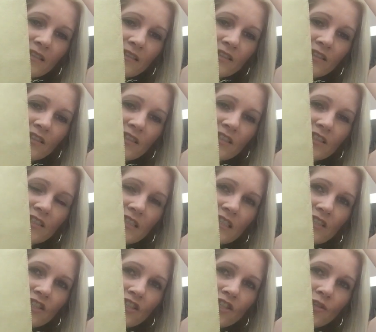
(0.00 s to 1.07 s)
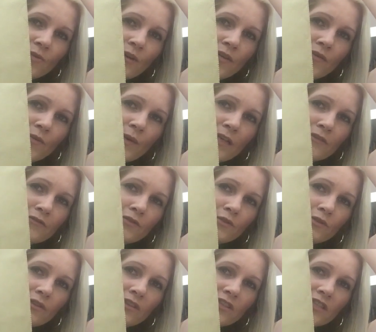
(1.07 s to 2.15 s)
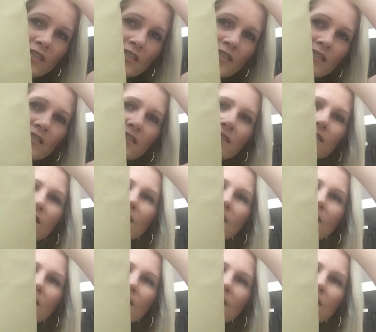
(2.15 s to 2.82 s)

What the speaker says: So this is stitched 2/1 full crosses,